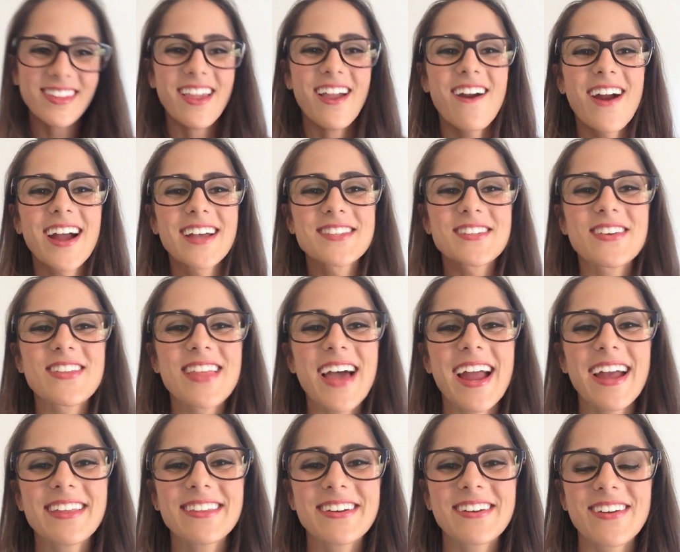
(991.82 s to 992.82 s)
Alright, so
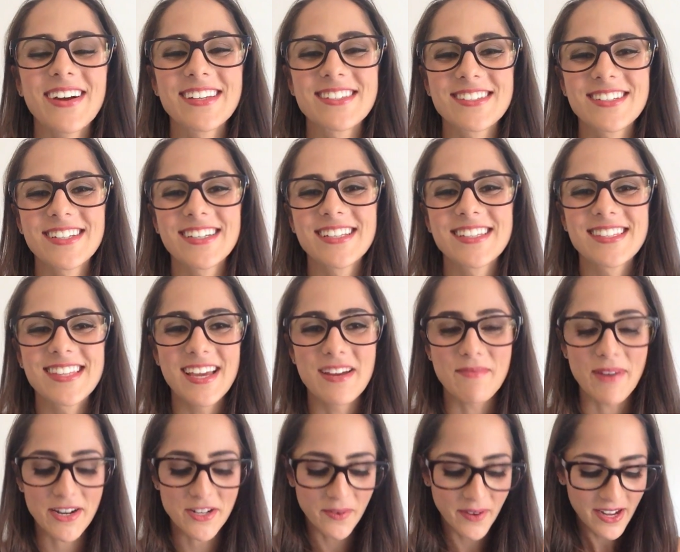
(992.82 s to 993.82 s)
they are the questions. They're
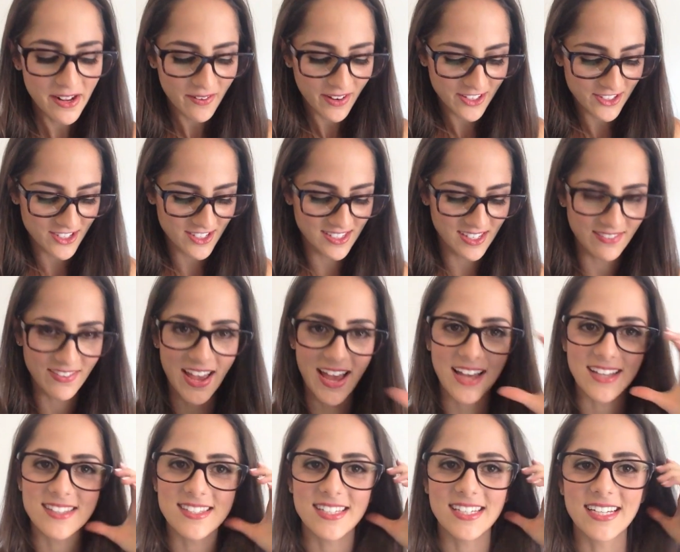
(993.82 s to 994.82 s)
my 20 questions I've
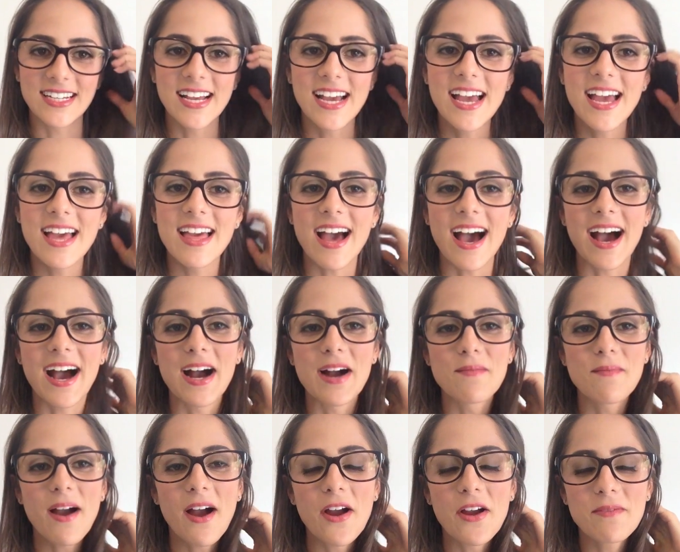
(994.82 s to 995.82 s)
answered.
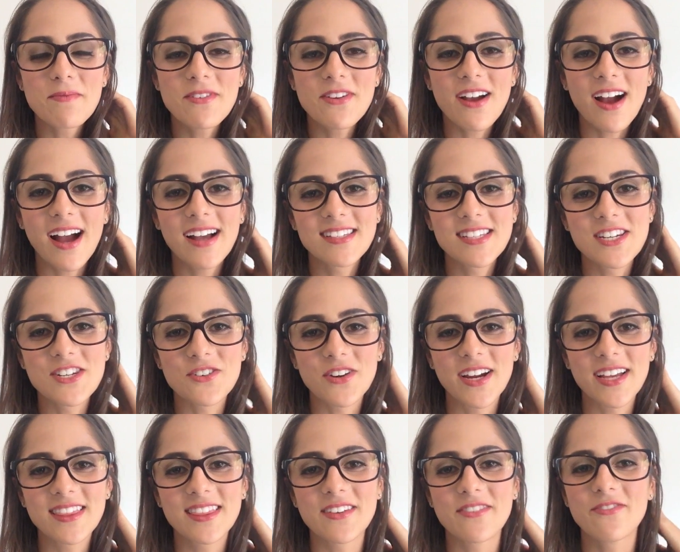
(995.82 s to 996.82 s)
I hope you guys
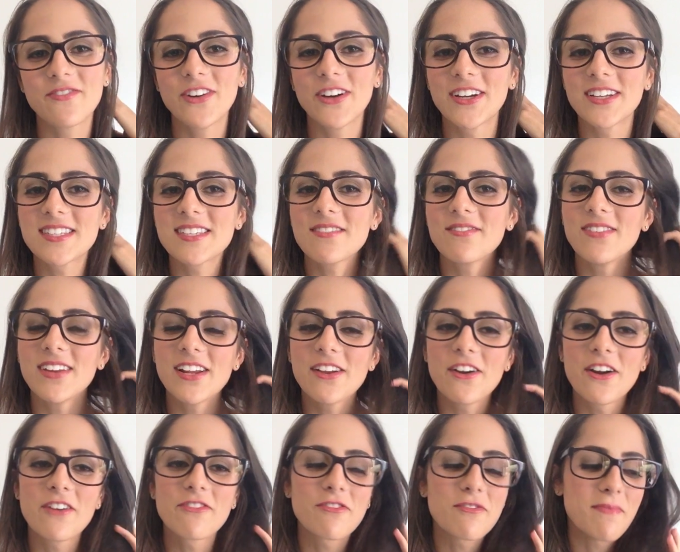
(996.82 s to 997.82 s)
enjoyed the first
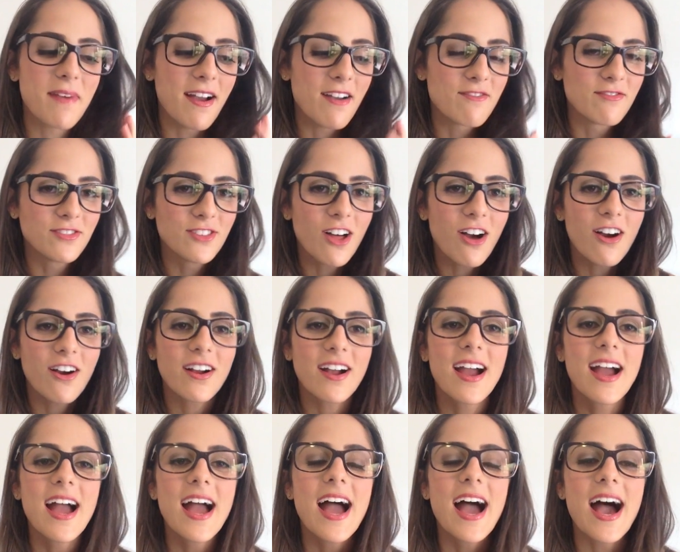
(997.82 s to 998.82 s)
video for my vlog,
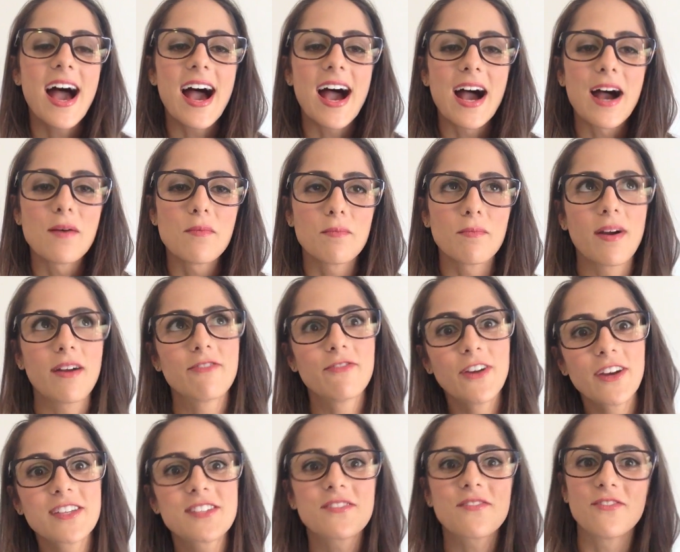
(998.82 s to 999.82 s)
my
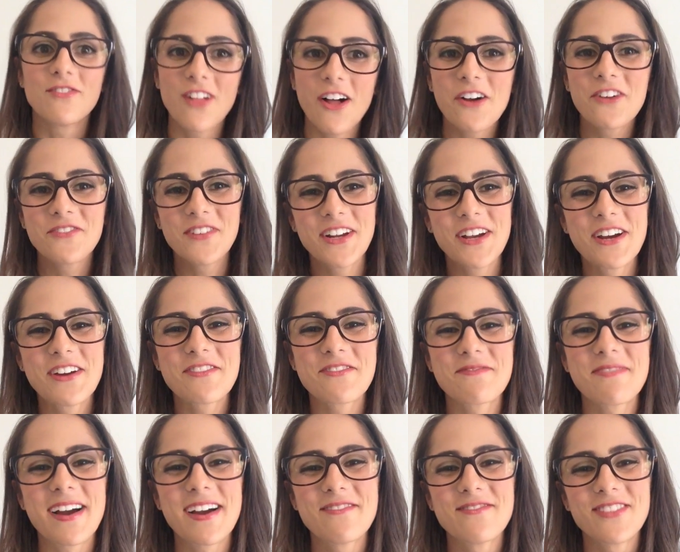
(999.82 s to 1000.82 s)
first vlog video for
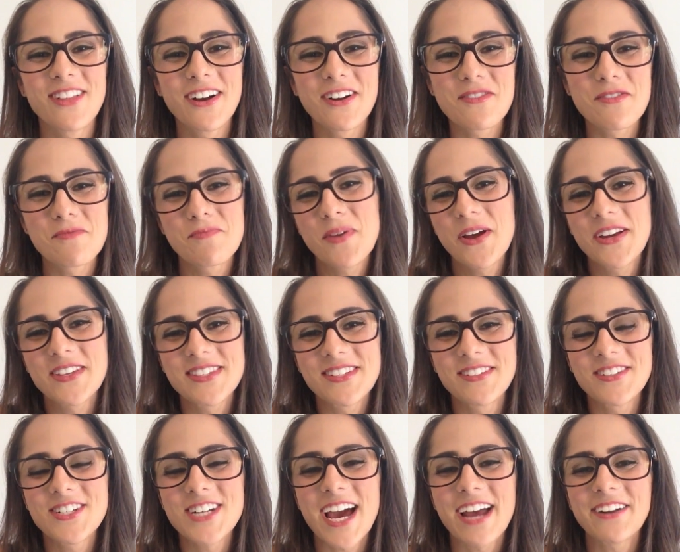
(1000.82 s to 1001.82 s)
my vlog or
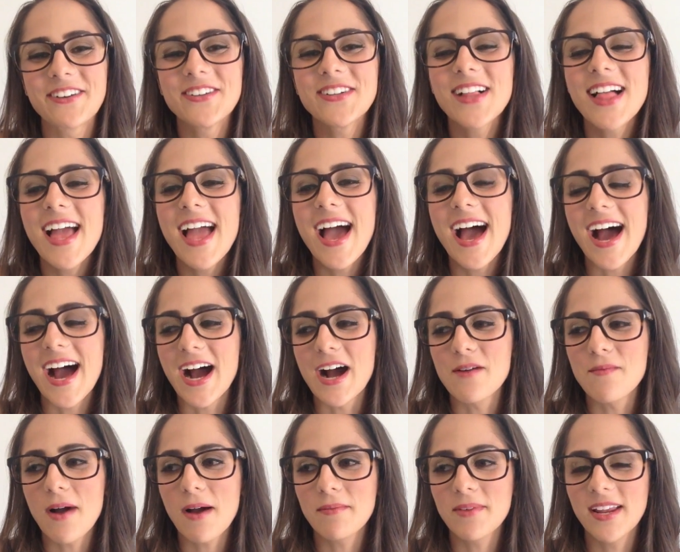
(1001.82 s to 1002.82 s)
personal channel.
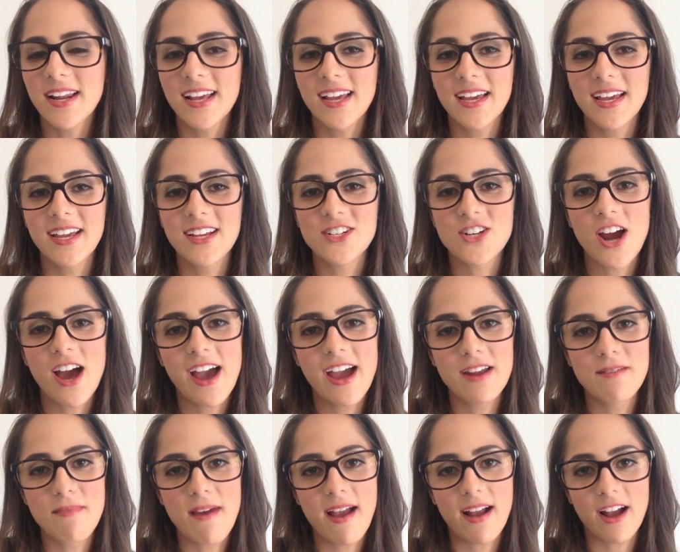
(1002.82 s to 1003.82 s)
I'm going to try
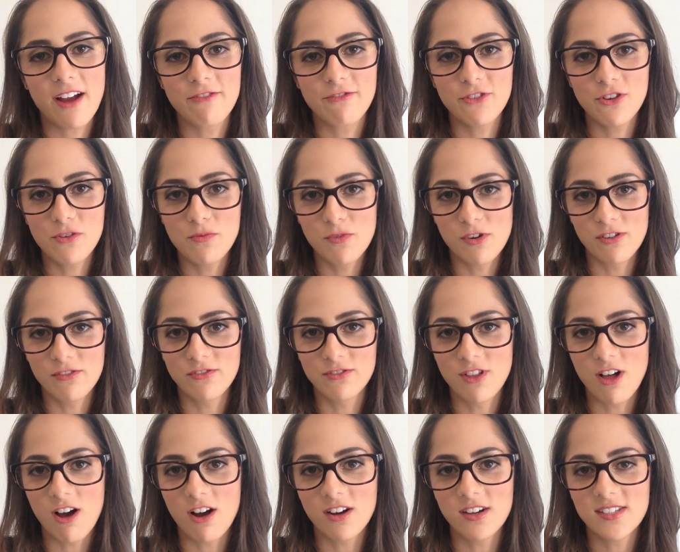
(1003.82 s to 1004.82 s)
and make a few more
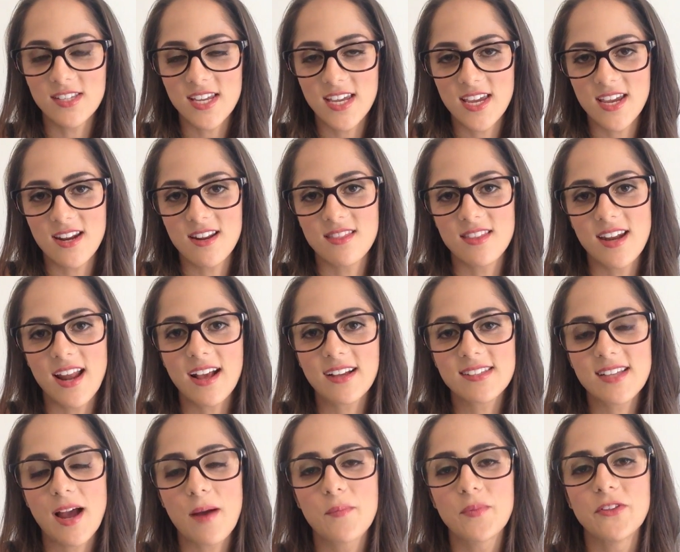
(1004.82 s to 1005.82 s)
vlogs in the
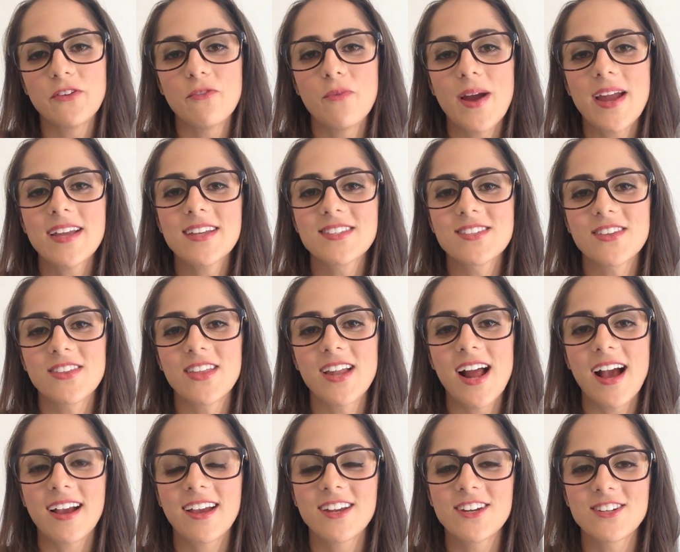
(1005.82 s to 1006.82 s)
next couple of weeks so that
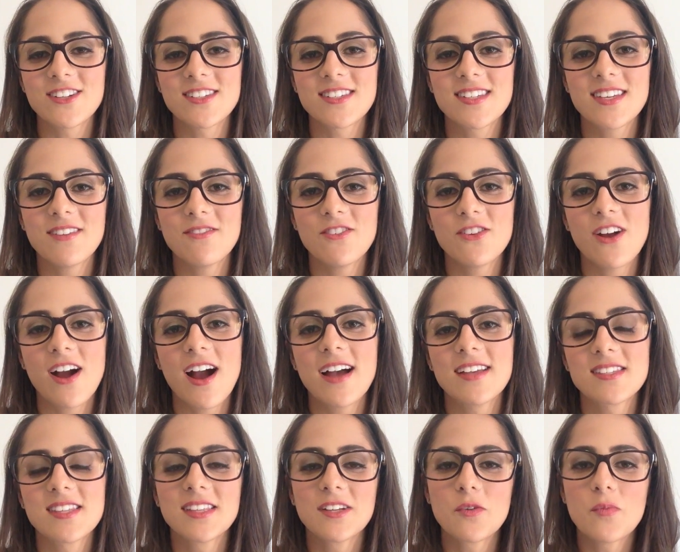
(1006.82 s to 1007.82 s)
I can just give you
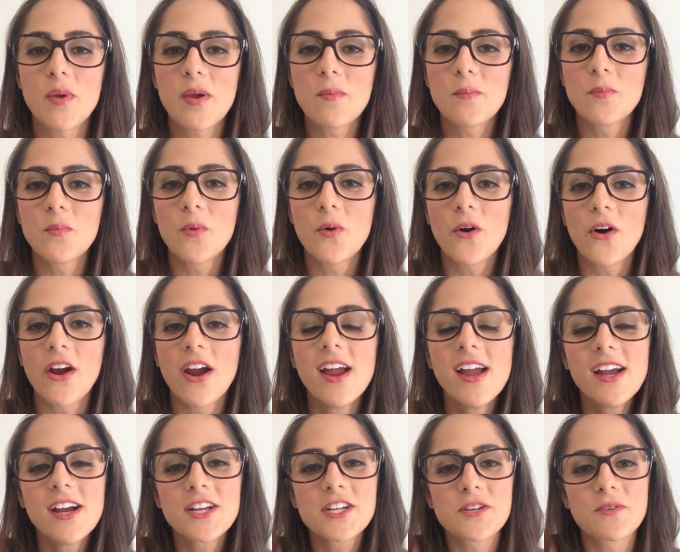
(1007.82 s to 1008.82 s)
guys a little bit more
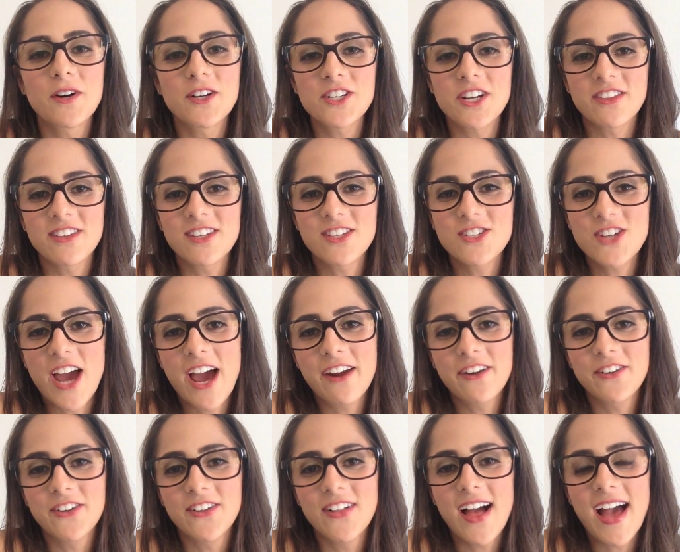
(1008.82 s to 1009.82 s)
to watch on this
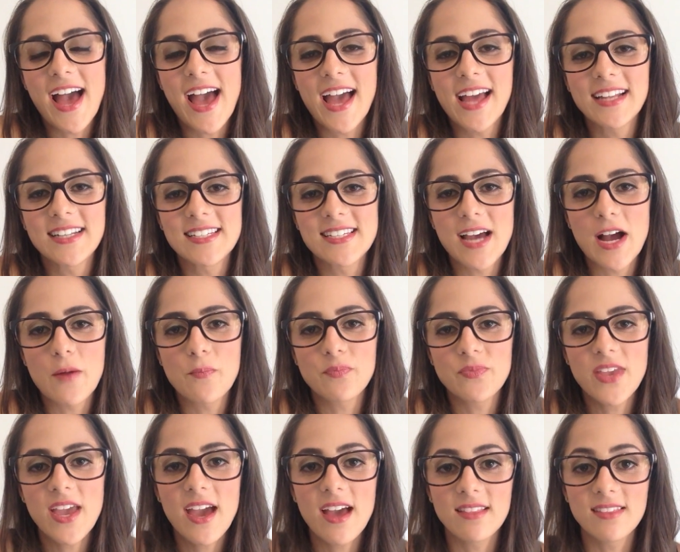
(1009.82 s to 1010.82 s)
channel, and
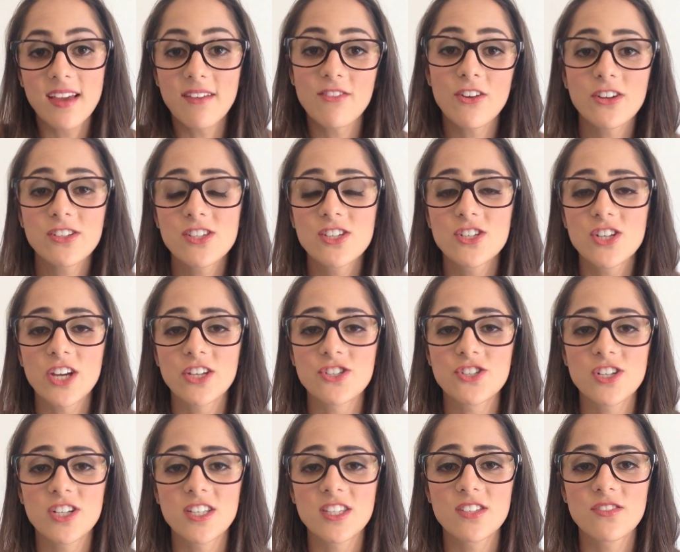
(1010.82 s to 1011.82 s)
yeah, leave your
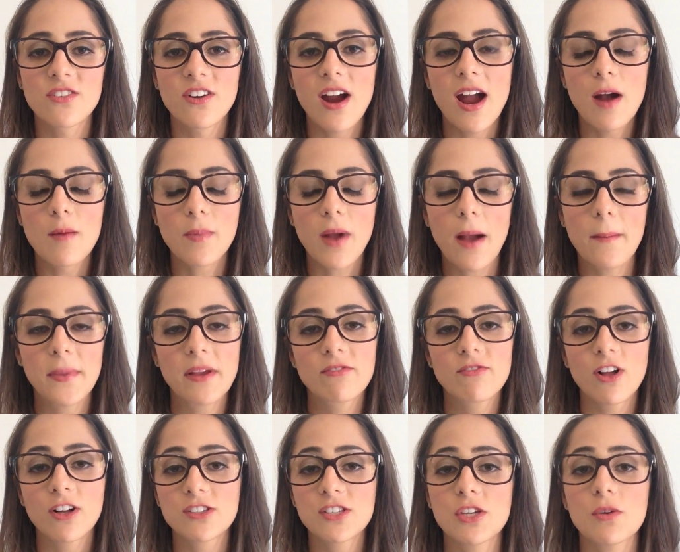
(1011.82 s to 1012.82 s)
suggestions for upcoming
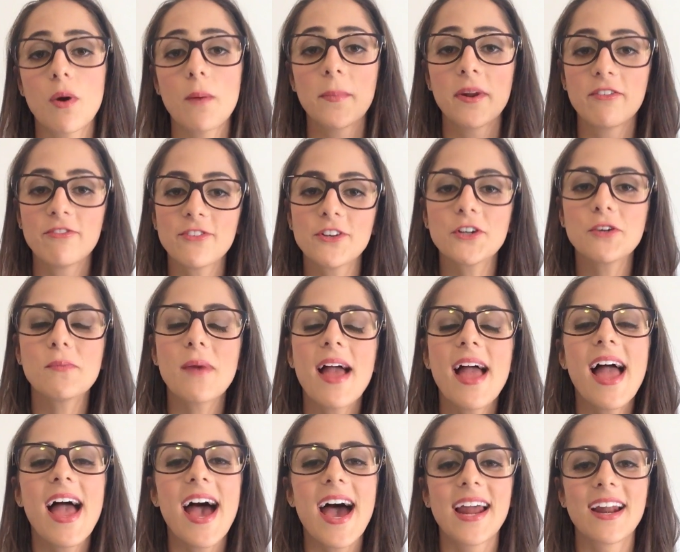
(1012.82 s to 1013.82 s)
vlogs that you want me to film,
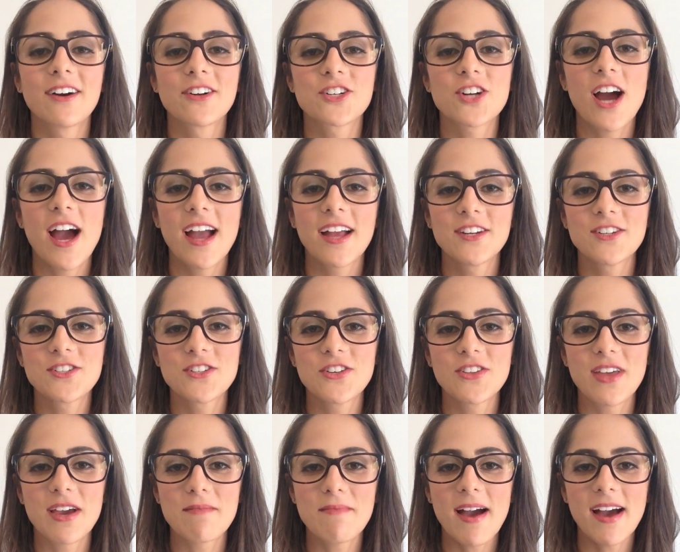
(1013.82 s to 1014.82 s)
and I'll try and do
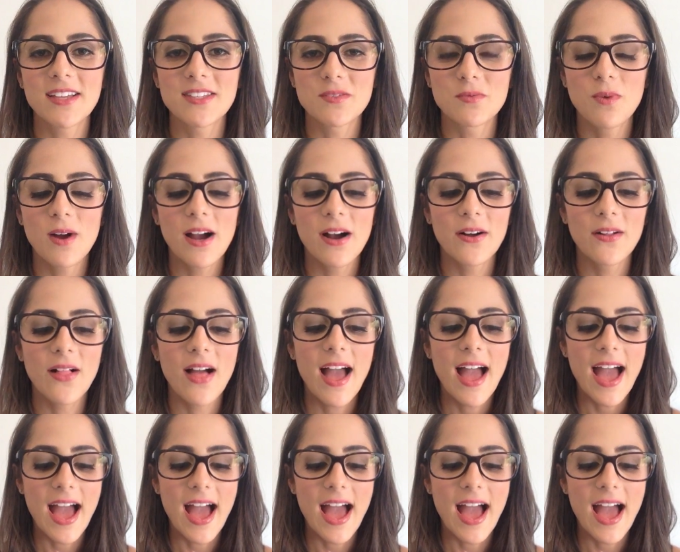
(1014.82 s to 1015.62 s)
them as well.